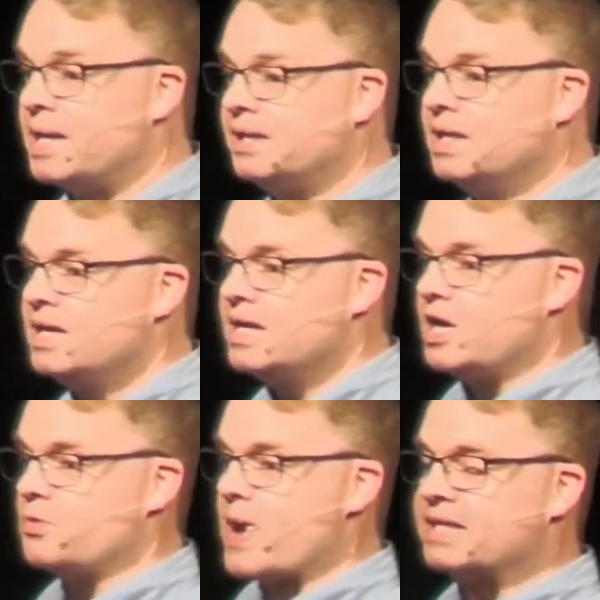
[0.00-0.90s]
but
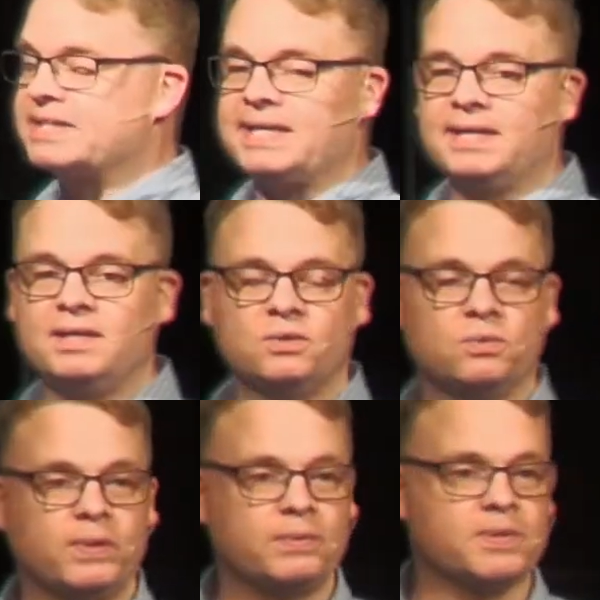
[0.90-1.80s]
in reality,
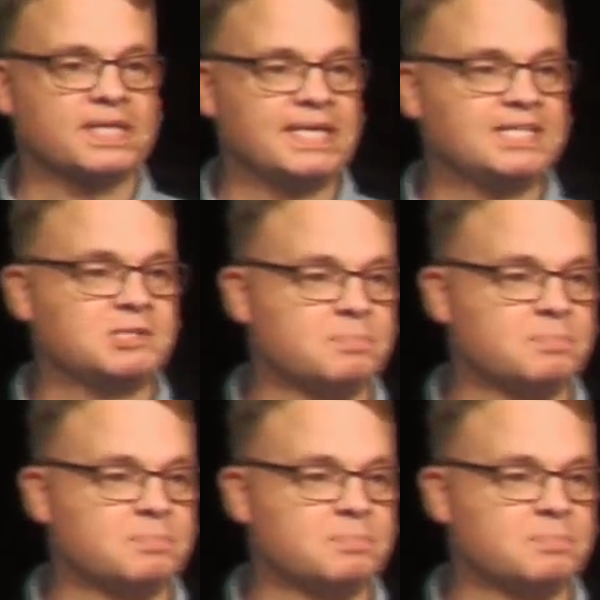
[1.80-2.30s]
we really need to